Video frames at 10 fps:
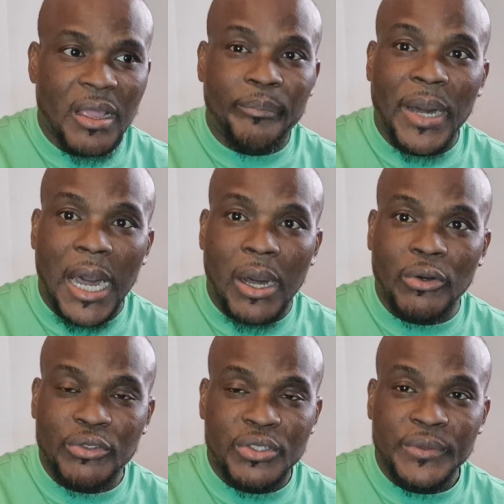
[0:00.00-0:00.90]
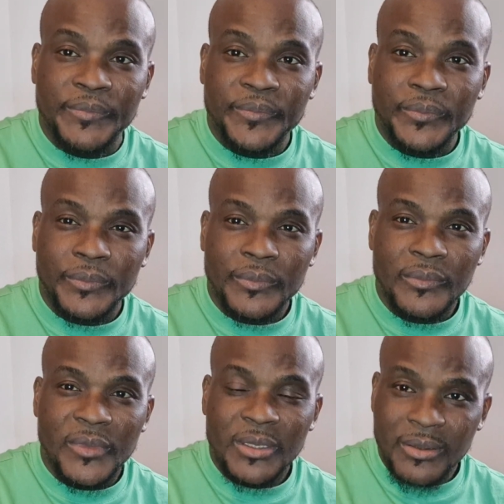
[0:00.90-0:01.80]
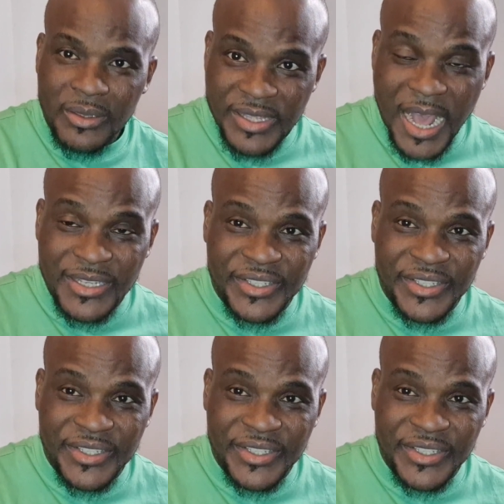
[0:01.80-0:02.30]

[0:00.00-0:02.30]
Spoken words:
about their